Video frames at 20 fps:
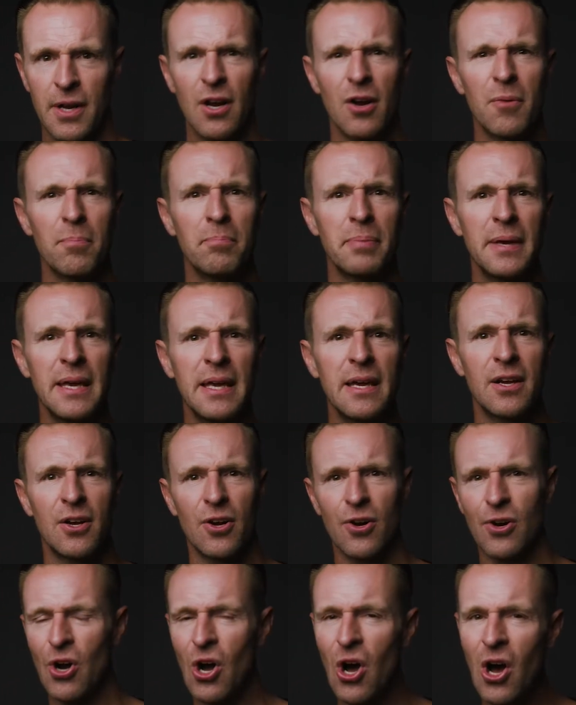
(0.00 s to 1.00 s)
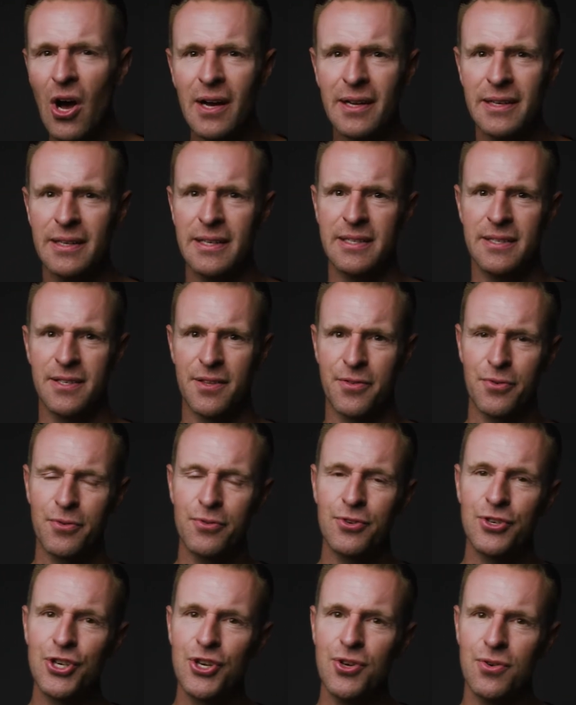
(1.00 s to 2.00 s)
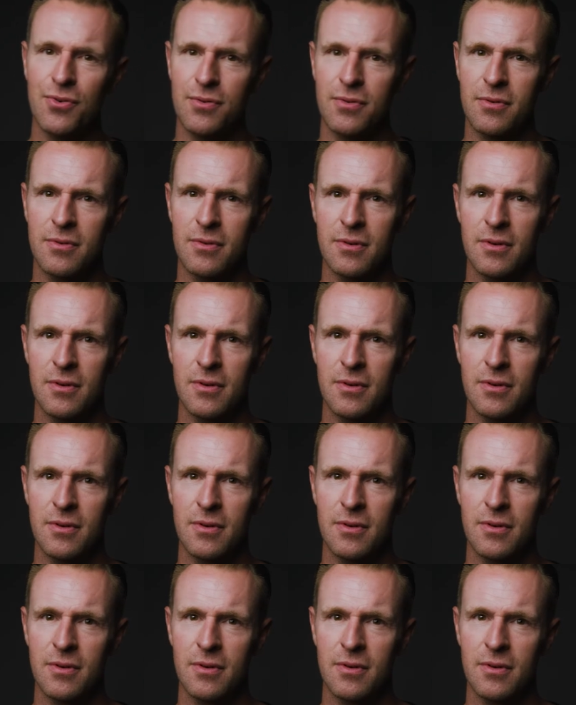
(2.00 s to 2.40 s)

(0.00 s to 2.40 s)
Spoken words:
Our peak, our hotness through June,